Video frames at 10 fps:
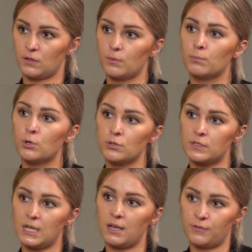the
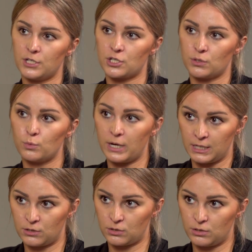most efficient
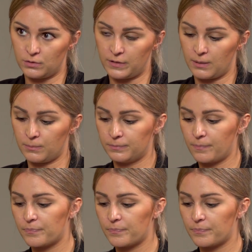way to do them.